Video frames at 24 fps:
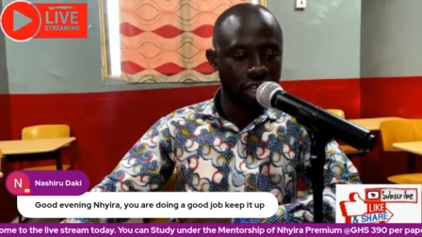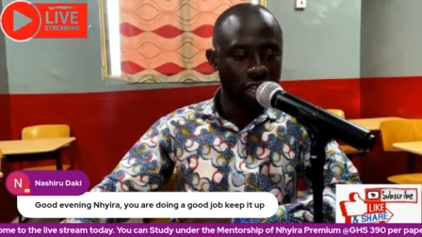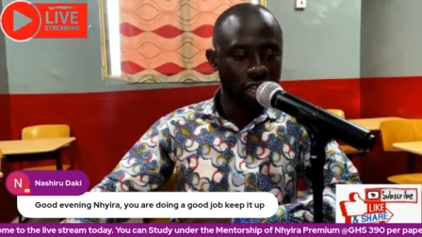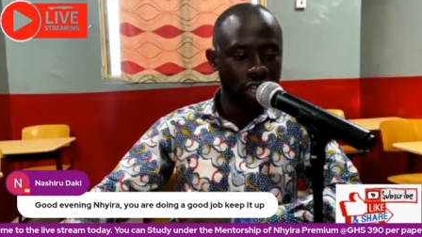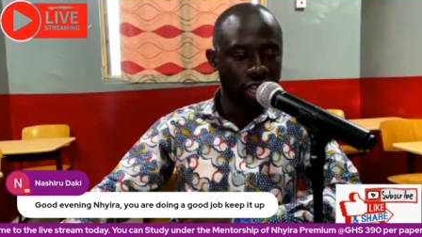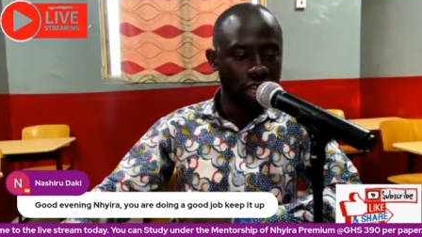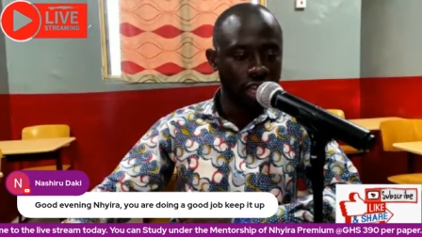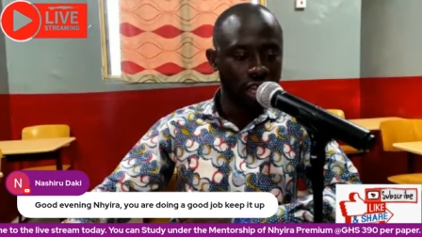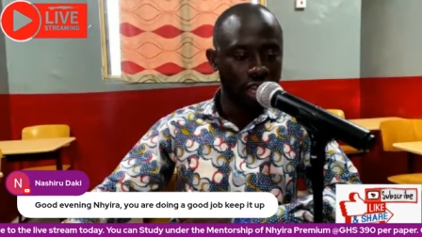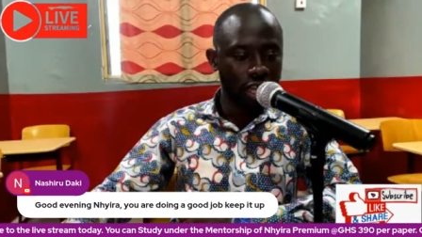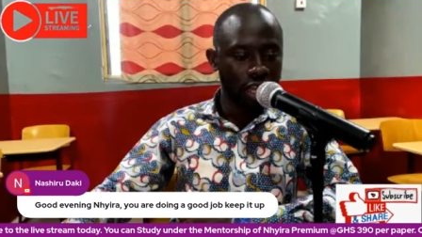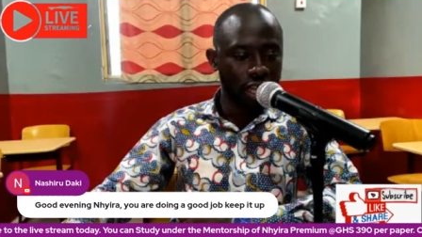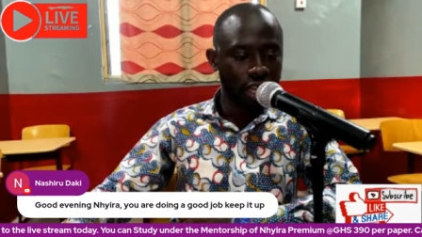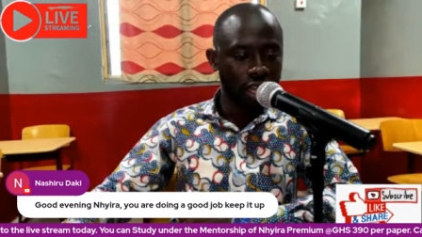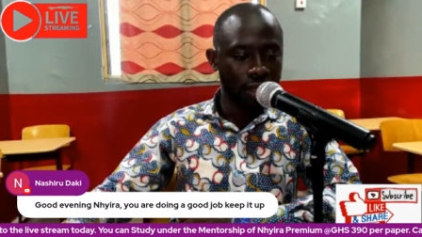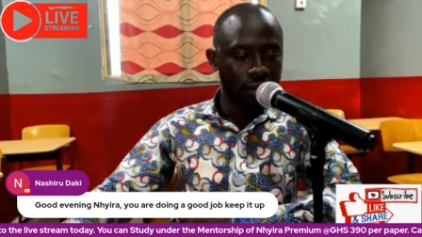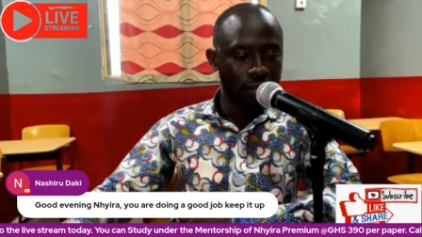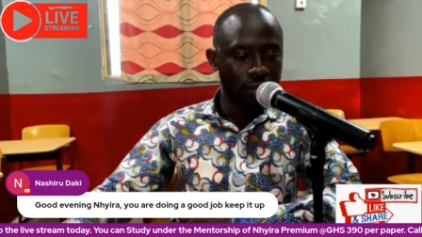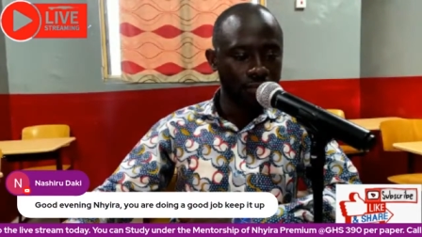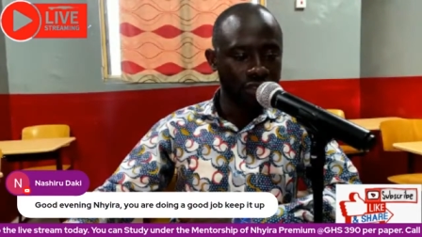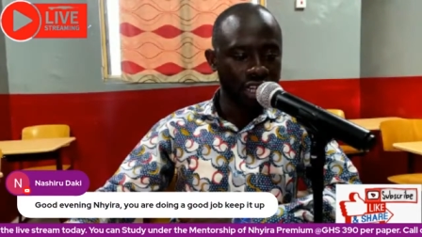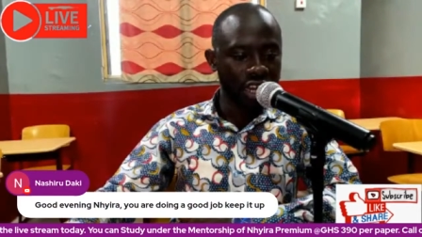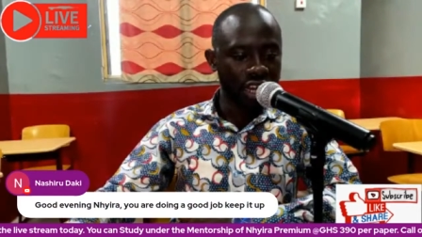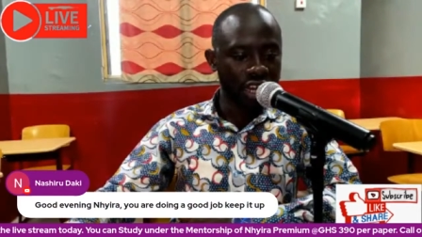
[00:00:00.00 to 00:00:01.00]
Um,
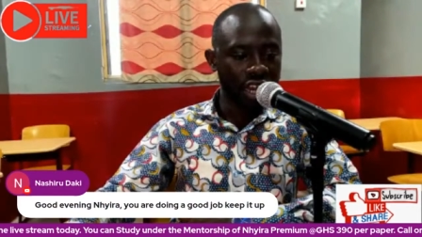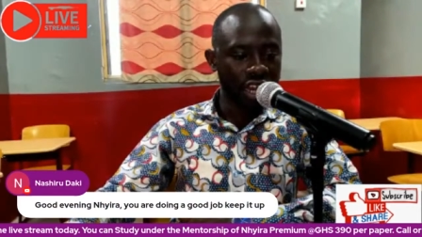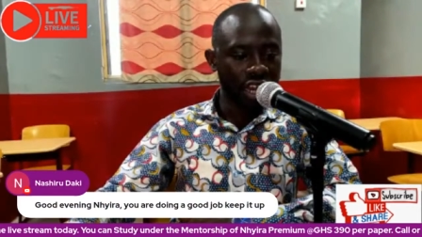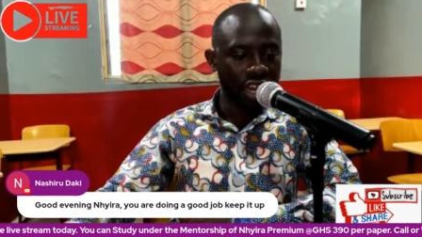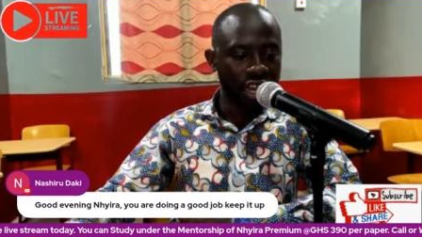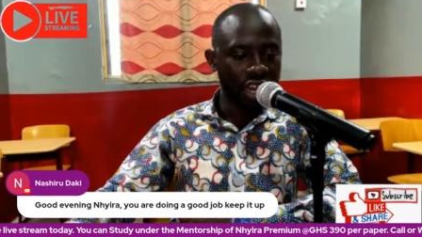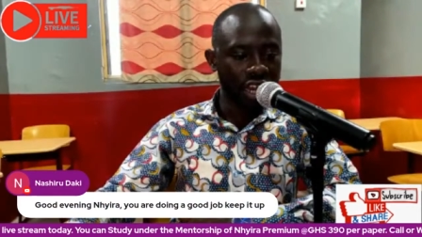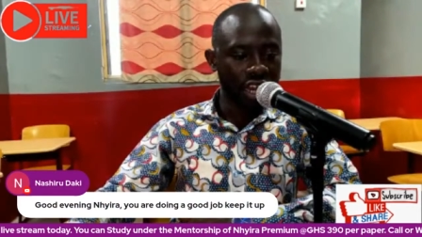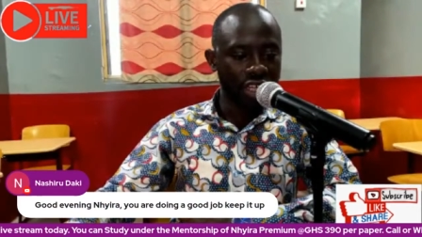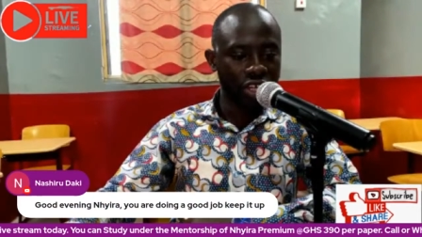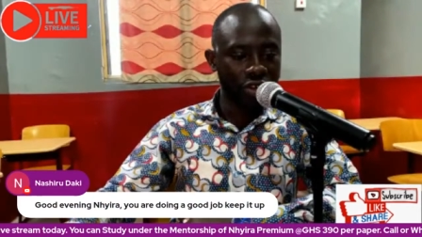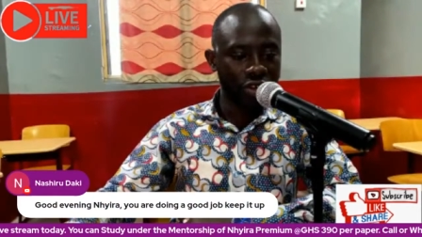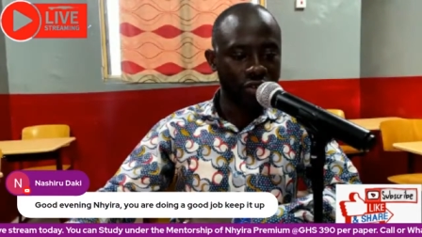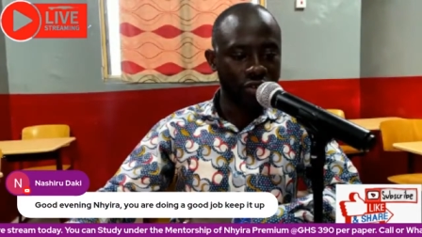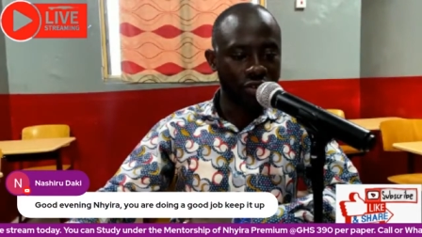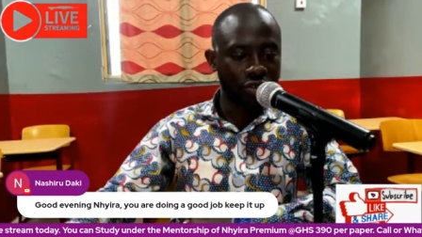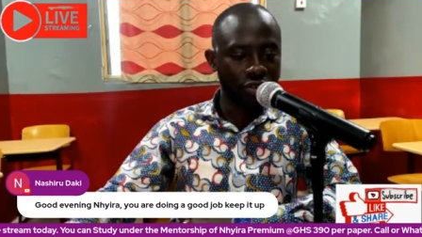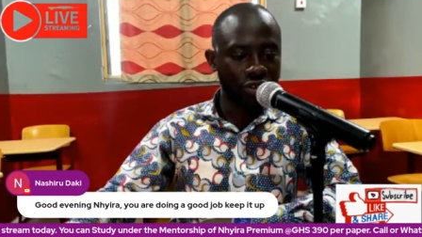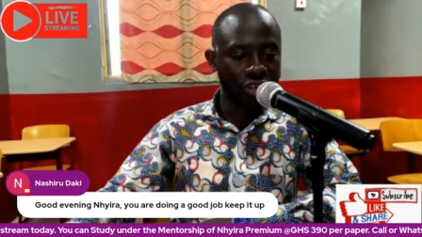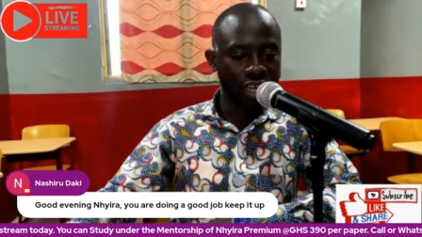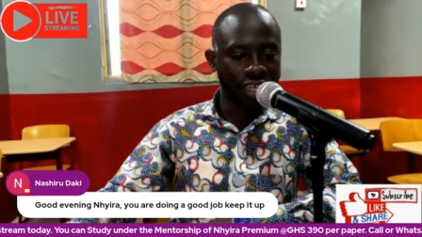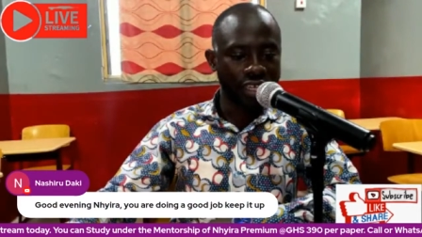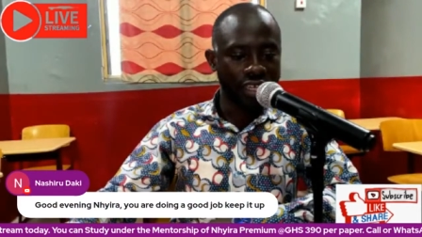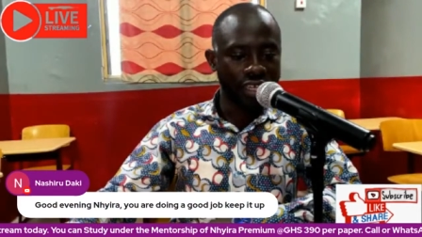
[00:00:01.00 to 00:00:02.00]
Nashi
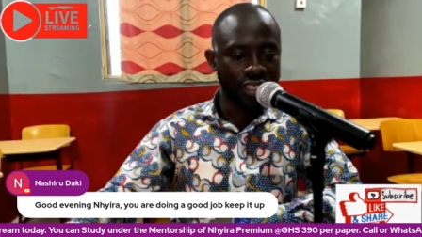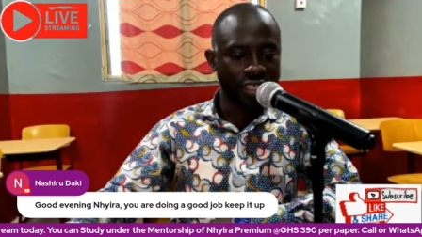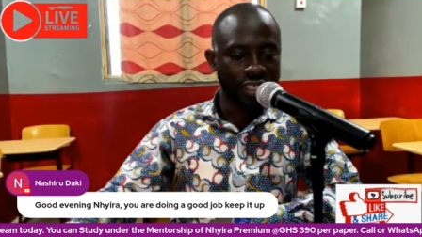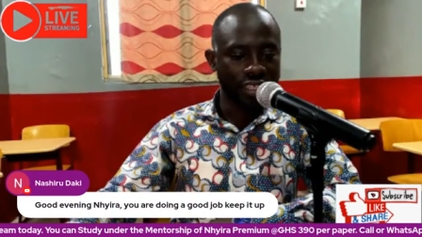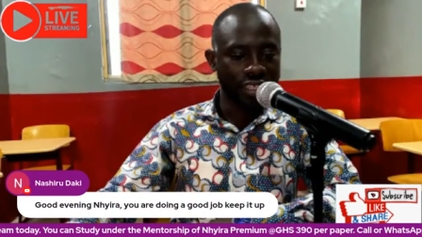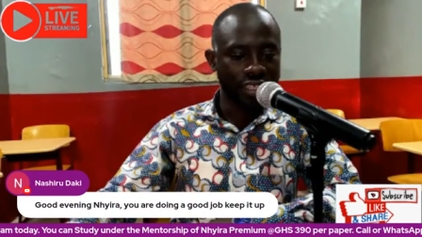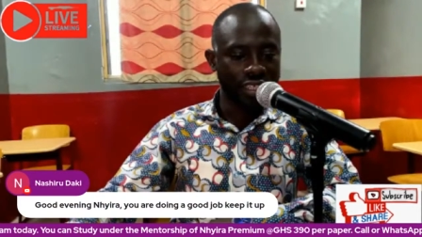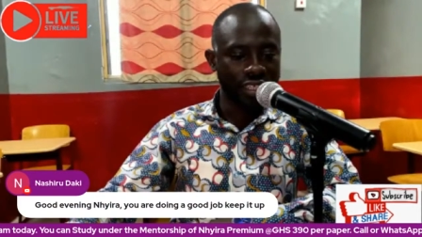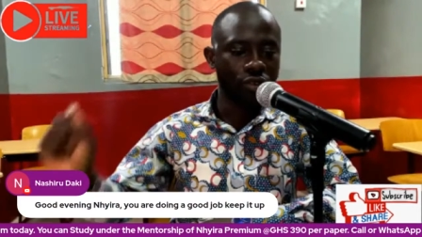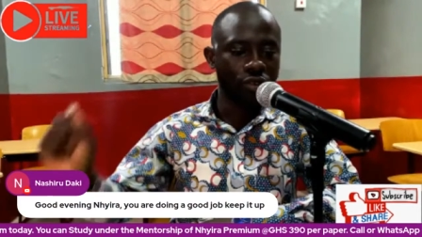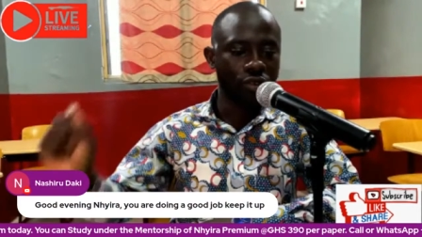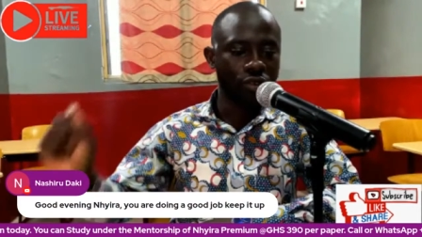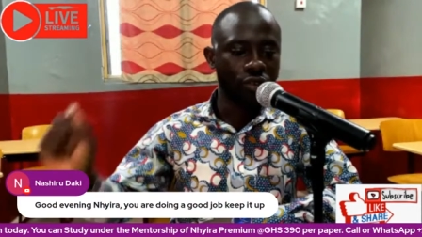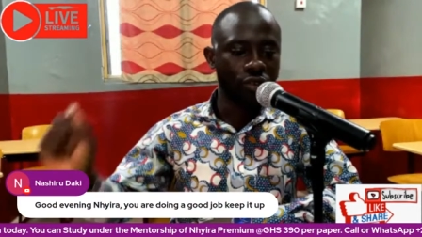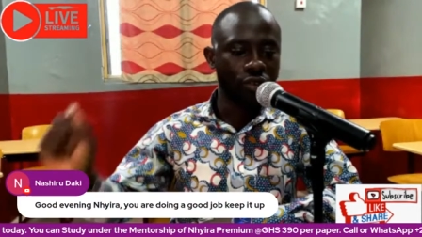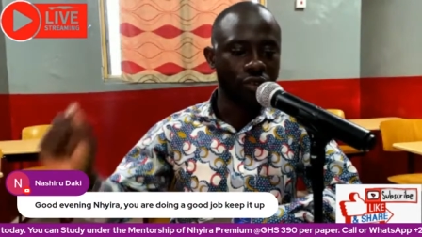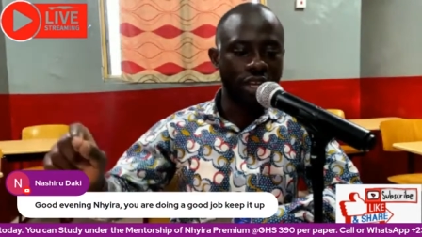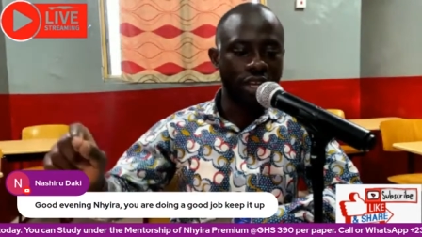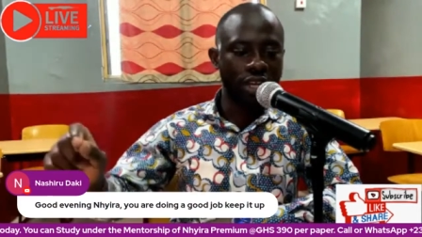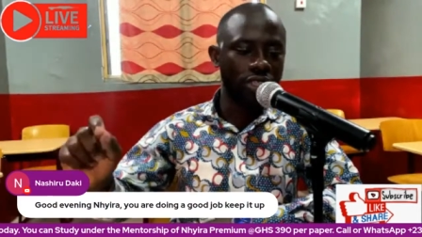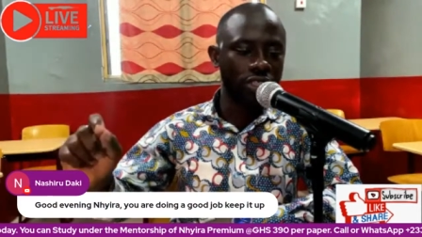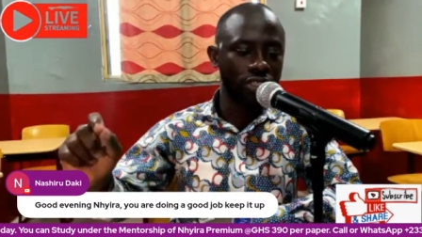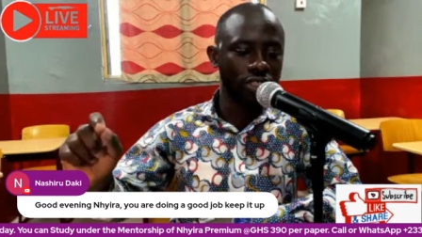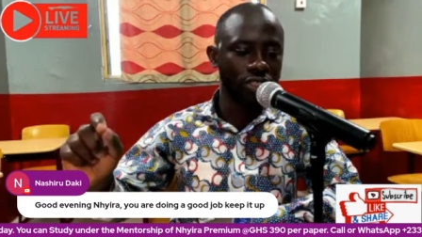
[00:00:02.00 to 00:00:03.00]
Rudaki said, Good
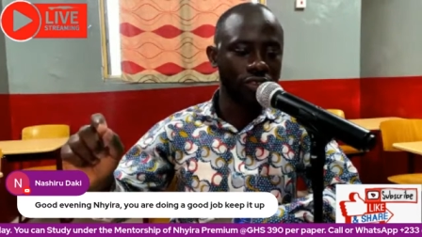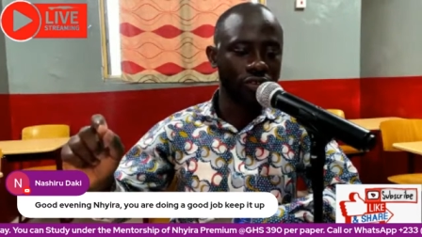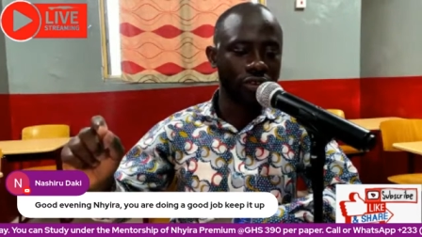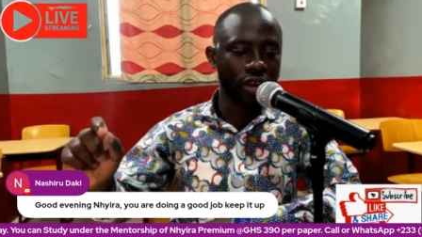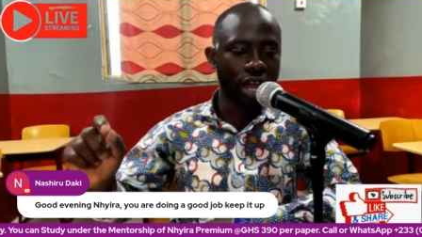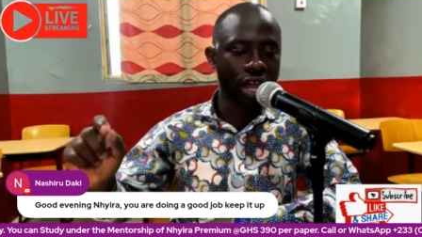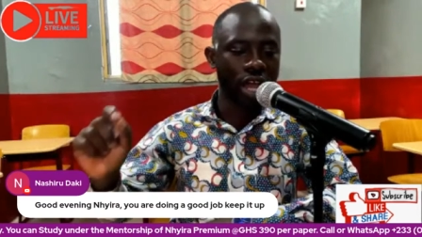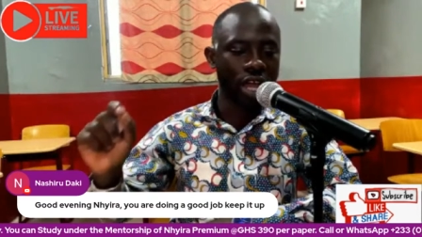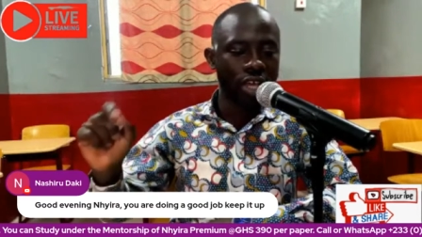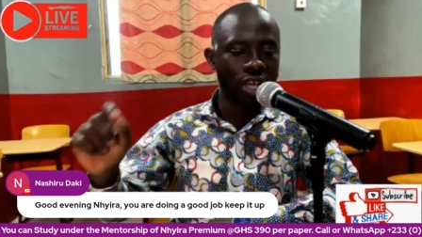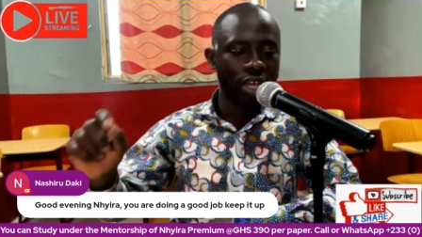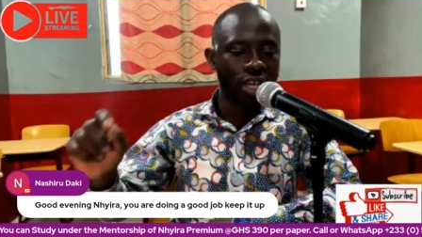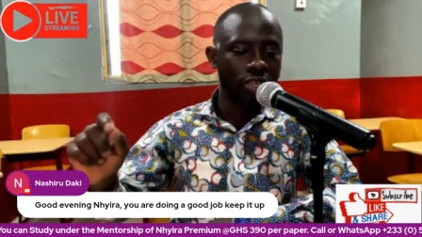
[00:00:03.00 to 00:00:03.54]
evening, Nhyira.